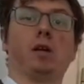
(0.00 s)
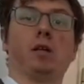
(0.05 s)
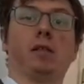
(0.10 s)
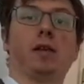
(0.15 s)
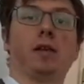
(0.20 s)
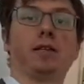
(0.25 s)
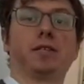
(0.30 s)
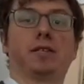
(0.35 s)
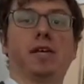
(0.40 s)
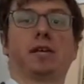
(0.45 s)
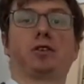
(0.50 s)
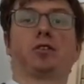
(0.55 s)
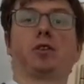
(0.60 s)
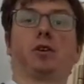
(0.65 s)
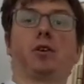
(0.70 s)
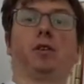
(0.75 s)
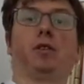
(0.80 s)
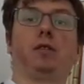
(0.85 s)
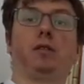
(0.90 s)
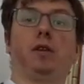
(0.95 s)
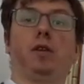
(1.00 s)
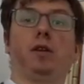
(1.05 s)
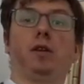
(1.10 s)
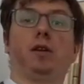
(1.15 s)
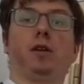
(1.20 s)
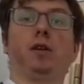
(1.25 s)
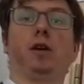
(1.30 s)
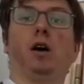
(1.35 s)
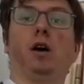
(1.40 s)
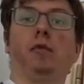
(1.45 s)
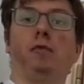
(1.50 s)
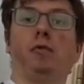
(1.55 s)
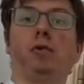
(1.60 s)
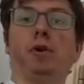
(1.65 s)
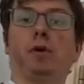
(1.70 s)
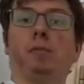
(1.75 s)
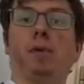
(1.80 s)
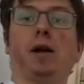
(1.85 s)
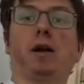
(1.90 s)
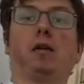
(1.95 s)
That is actually the
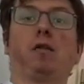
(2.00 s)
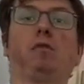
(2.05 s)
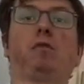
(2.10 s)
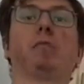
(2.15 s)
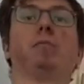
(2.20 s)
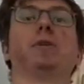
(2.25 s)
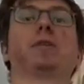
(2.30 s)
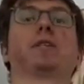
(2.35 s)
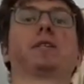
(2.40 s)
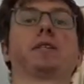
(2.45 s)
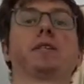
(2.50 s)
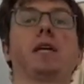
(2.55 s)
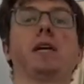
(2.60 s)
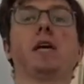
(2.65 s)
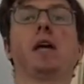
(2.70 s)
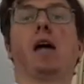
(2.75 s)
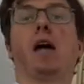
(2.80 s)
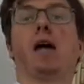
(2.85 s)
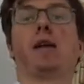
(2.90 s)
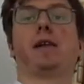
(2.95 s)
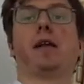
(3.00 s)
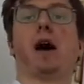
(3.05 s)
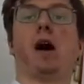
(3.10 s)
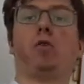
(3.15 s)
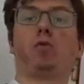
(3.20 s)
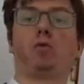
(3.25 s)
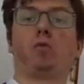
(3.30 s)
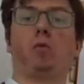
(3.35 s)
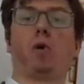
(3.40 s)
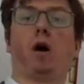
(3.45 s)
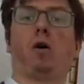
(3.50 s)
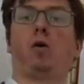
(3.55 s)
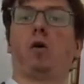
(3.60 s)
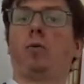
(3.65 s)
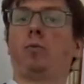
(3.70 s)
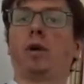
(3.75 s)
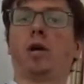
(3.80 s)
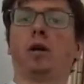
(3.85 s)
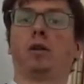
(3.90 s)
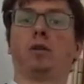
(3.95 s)
fundamental of the business. And how are
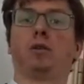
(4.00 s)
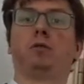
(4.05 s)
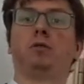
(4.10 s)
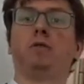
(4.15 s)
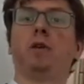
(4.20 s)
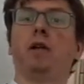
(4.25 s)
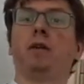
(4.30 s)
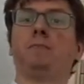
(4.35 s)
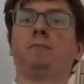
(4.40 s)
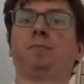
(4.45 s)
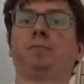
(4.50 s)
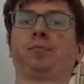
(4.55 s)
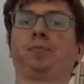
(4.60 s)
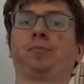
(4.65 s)
we gonna do that?